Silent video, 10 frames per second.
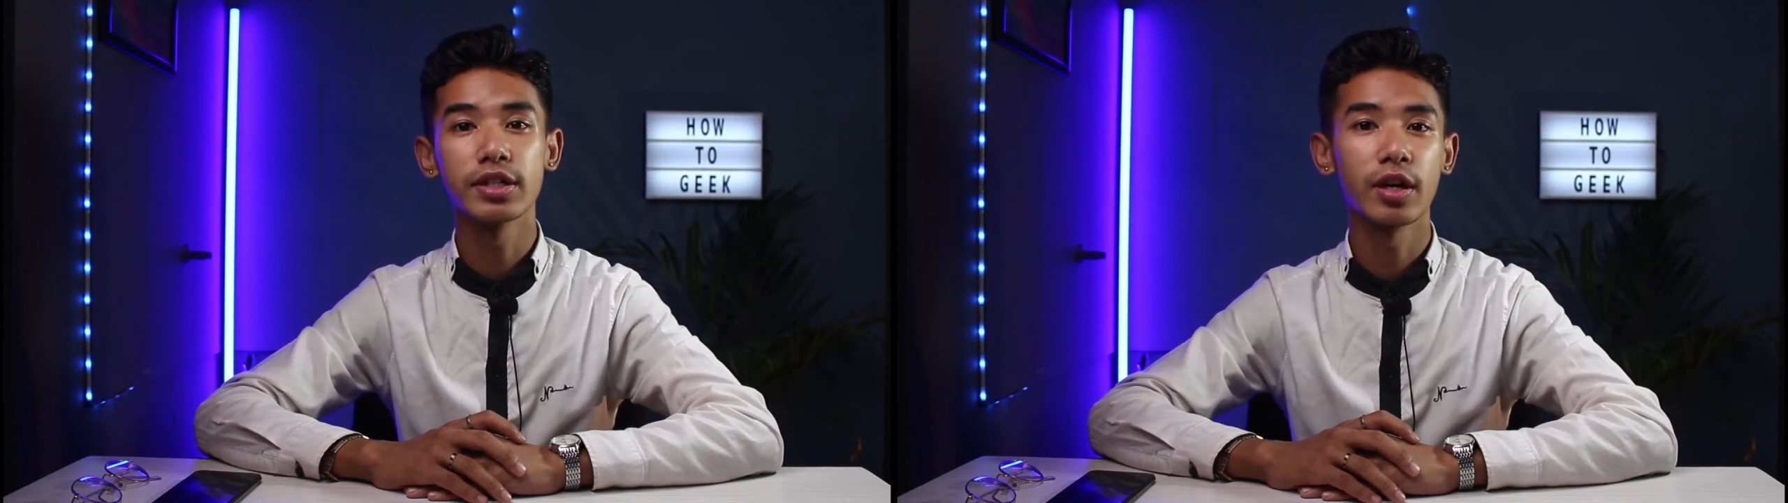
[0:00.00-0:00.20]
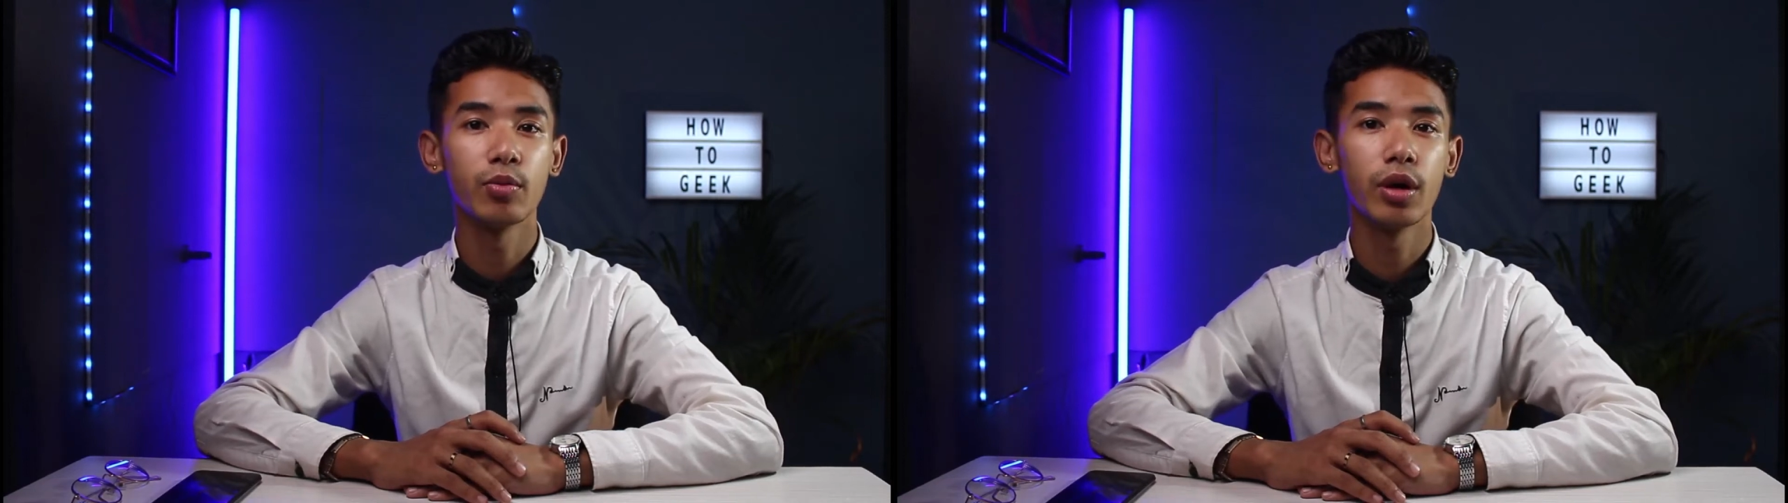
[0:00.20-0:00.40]

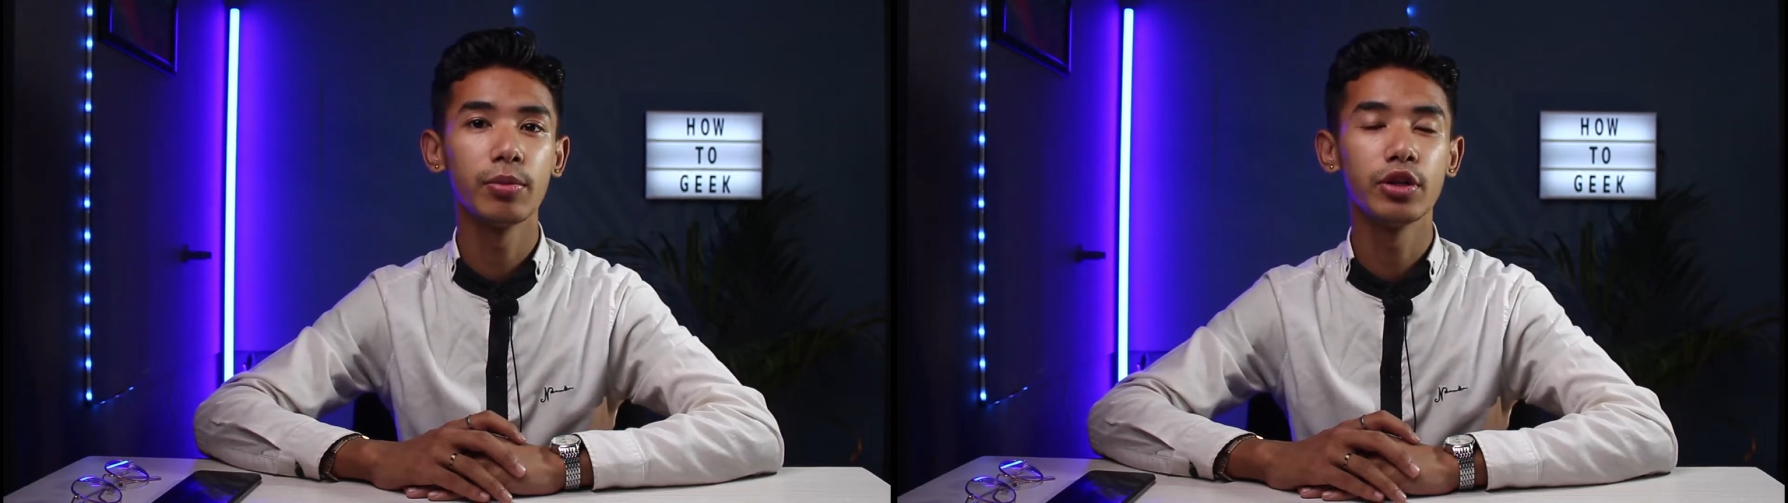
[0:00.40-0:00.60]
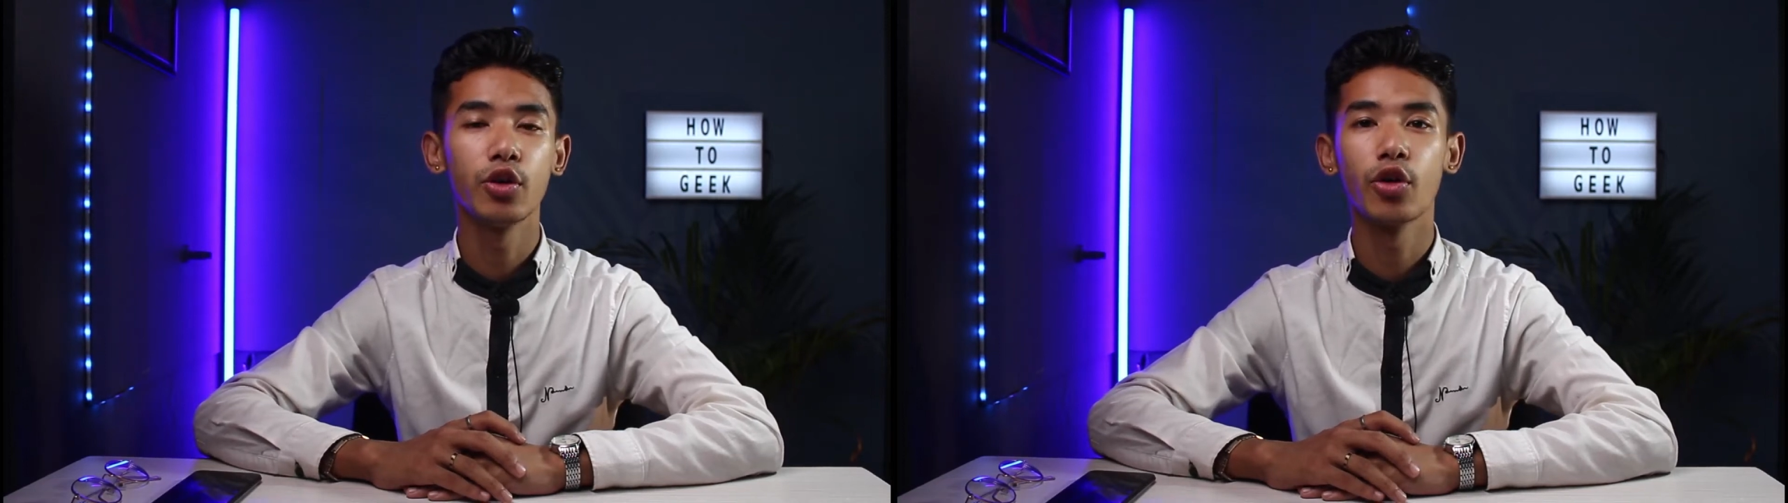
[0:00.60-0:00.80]
with
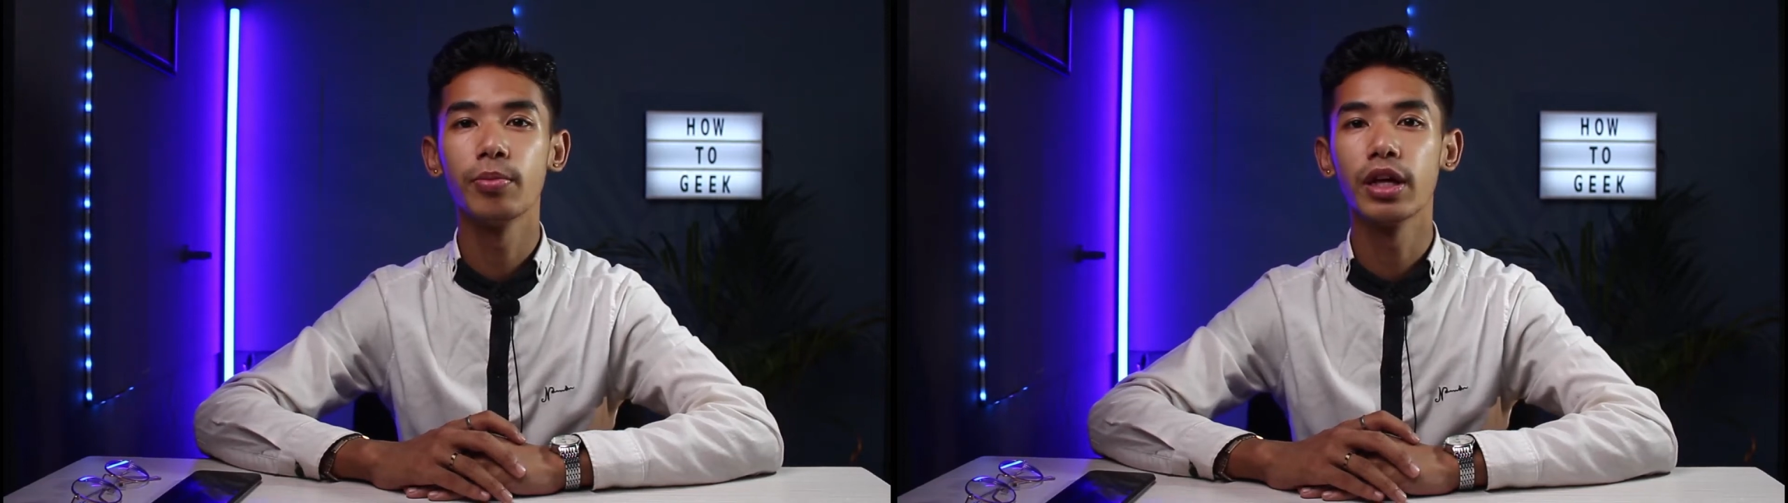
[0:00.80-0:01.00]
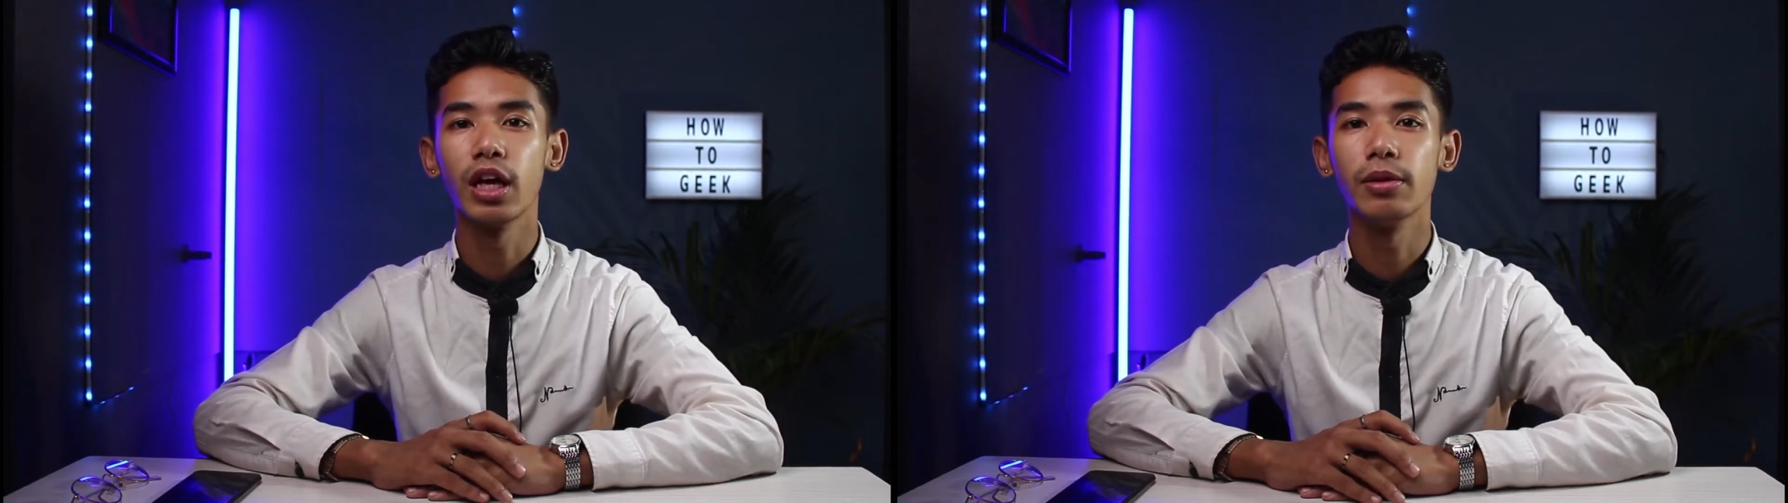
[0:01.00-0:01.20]
someone but you're
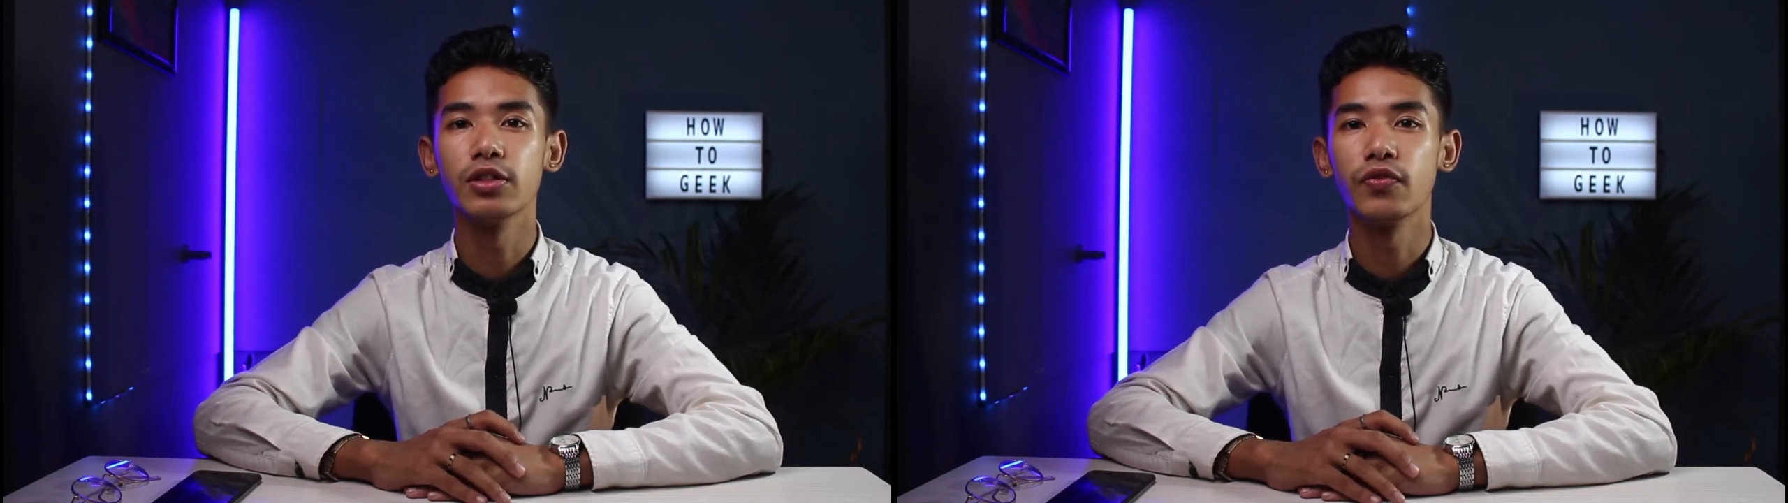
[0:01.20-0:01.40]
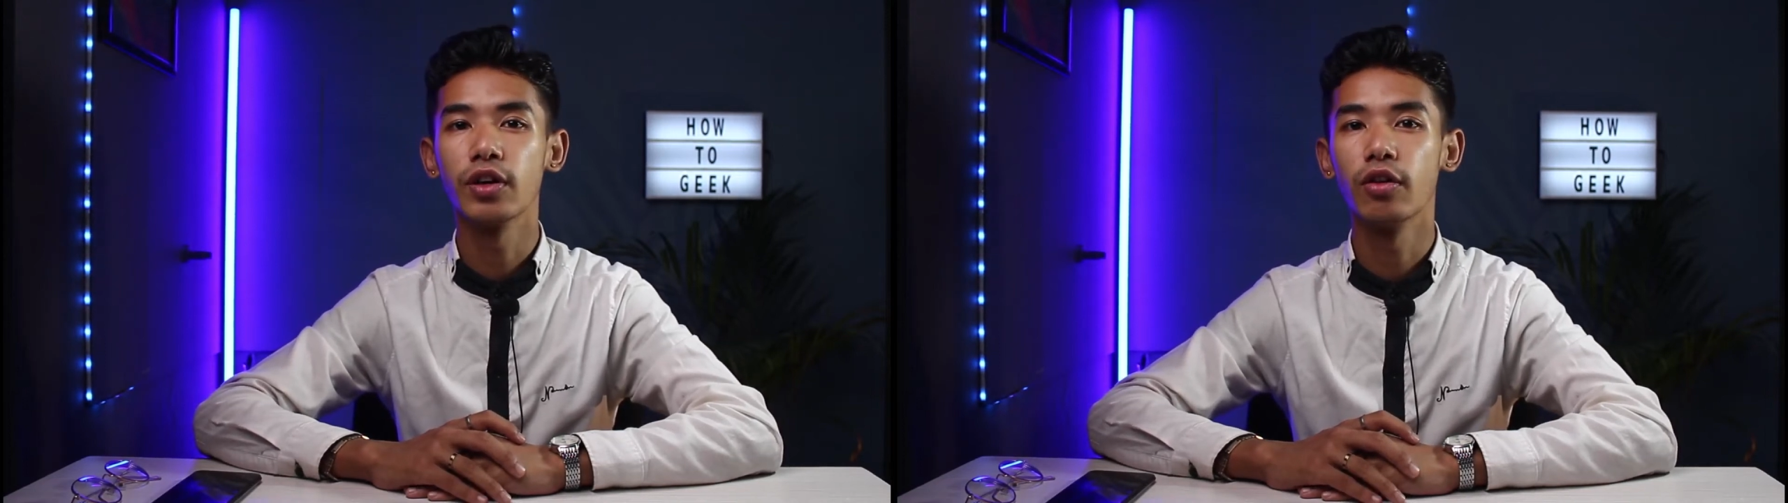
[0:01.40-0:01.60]
not being
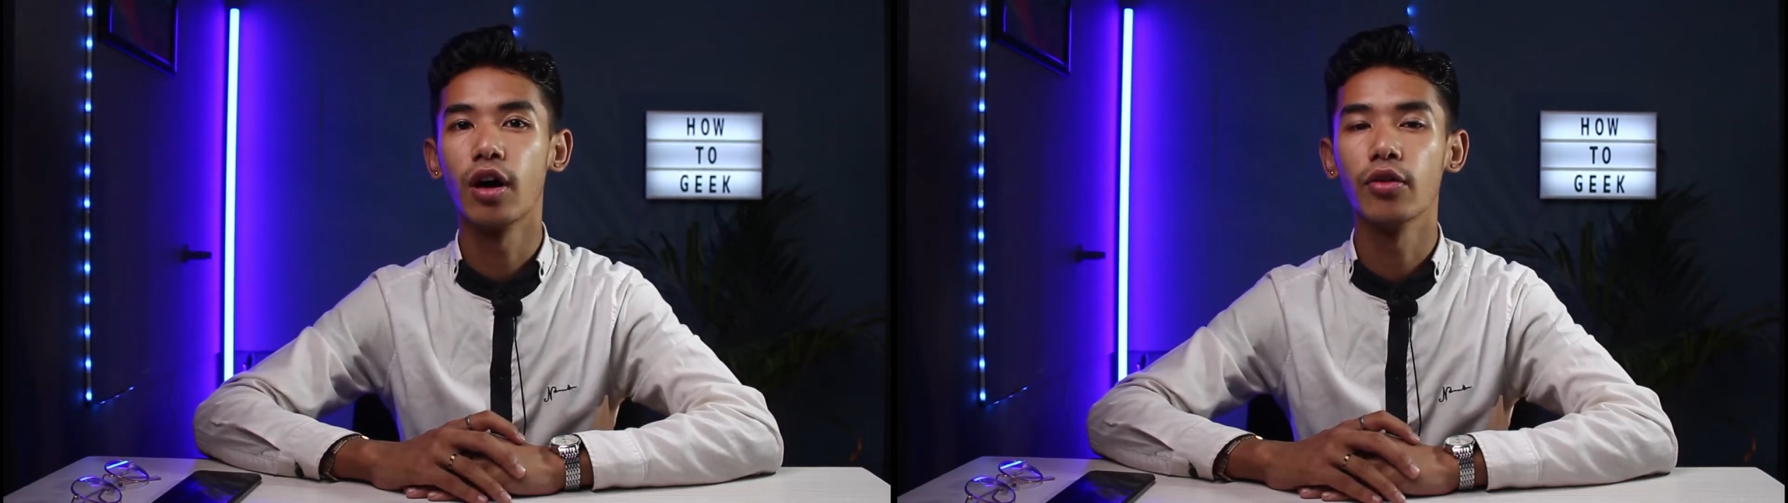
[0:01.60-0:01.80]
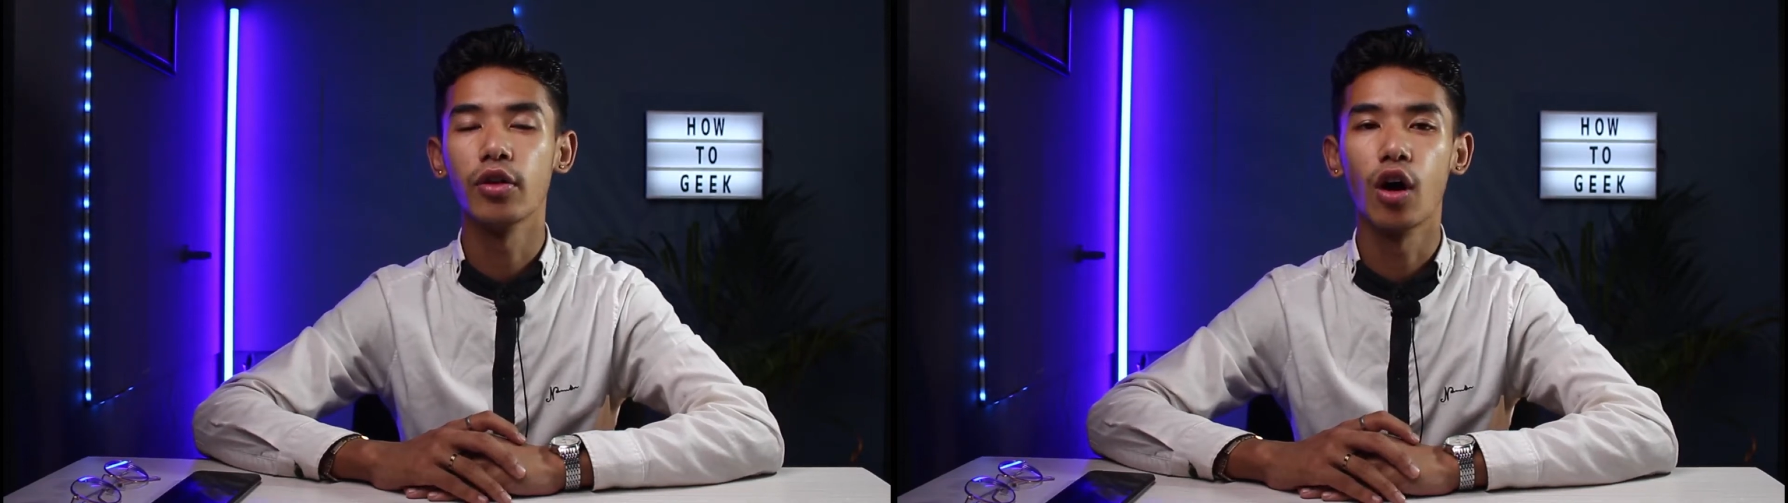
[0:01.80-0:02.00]
able to figure out